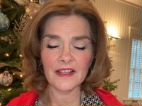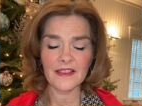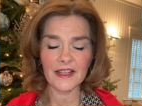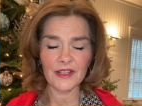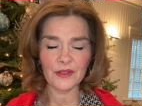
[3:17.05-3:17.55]

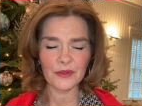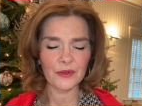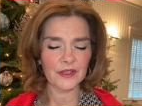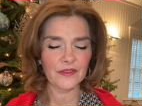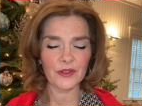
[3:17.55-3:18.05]
Thank you,
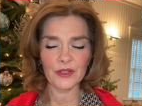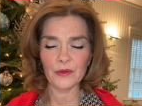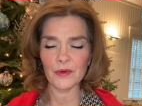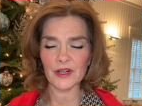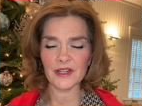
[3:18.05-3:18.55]
Lord, for your
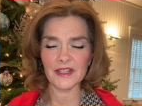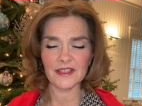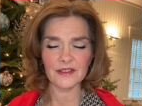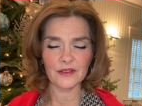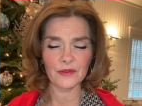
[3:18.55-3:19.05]
word.
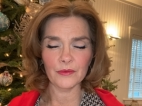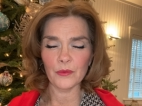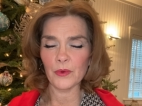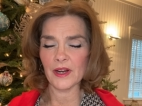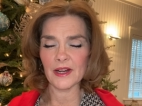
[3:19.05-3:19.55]

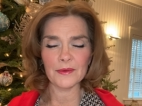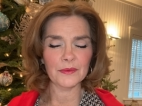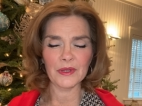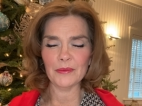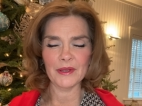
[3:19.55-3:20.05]
Where would
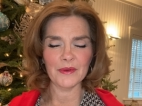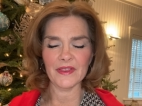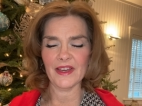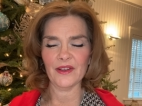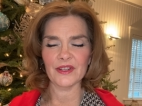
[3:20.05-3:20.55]
we be
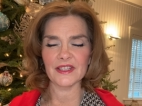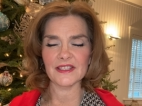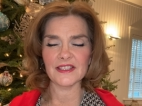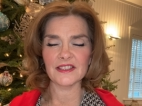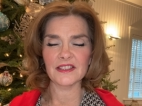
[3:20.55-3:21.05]
without it?